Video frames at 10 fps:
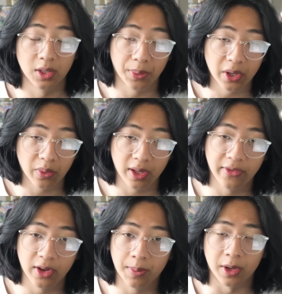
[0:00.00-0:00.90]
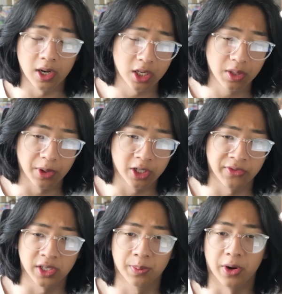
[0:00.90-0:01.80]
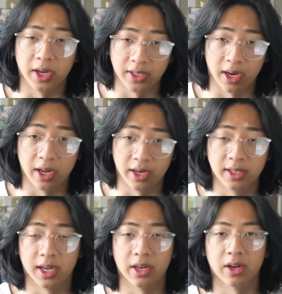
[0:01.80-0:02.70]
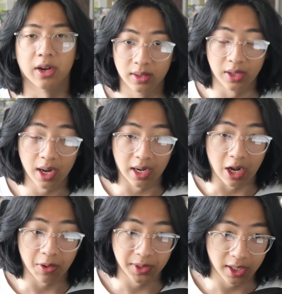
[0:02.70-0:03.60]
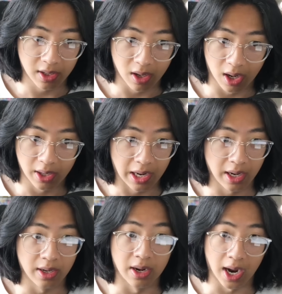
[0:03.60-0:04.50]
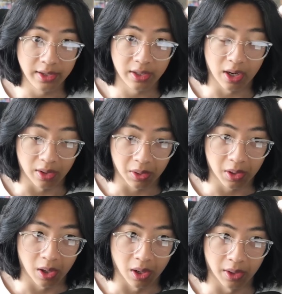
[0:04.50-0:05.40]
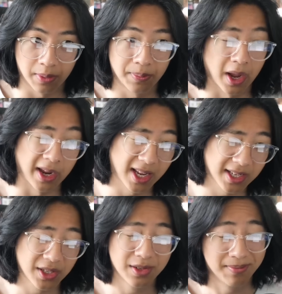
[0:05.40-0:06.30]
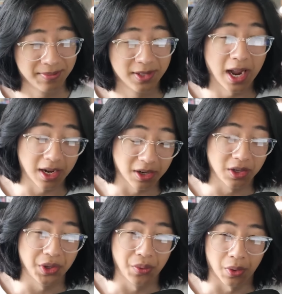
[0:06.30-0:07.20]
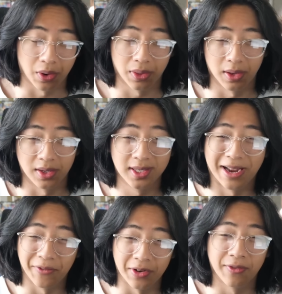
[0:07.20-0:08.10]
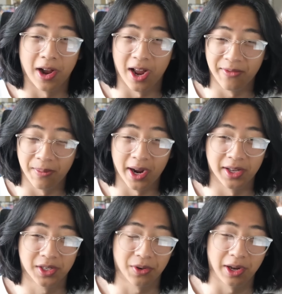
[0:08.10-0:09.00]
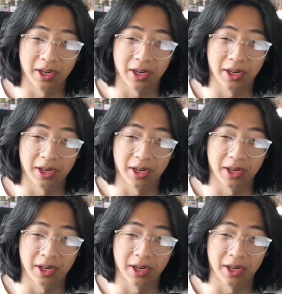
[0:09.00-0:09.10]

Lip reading: pretty relieving, but not too much of a surprise that I hit a 10 here. So yeah, now I'm sitting on a $90 card. I guess technically worth 75 minus grading